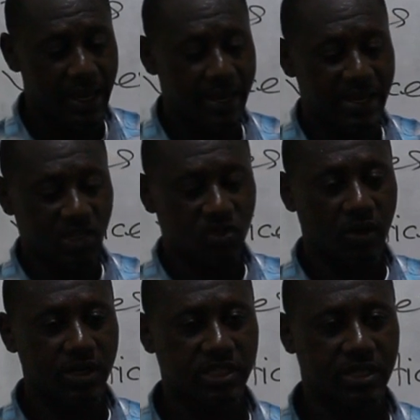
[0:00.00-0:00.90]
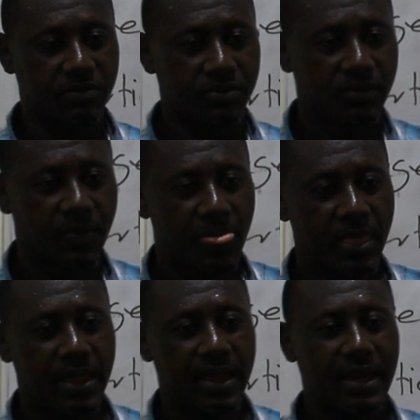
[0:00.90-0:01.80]
any solution.
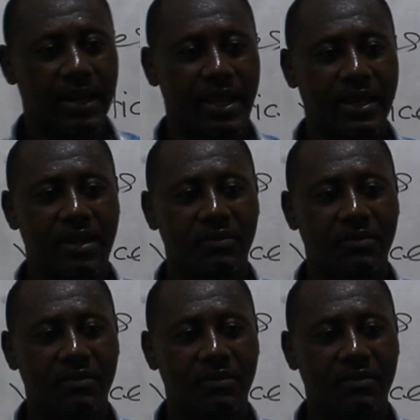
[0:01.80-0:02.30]
Let